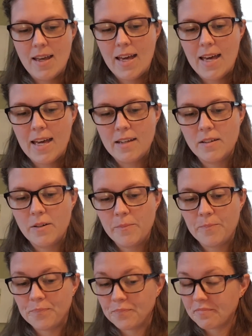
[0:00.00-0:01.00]
and
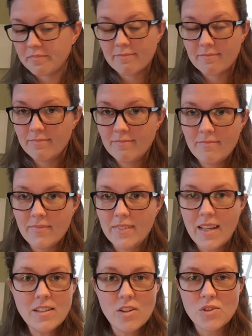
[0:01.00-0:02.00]

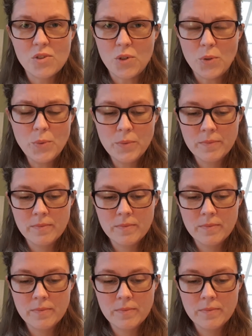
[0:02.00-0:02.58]
that's not true.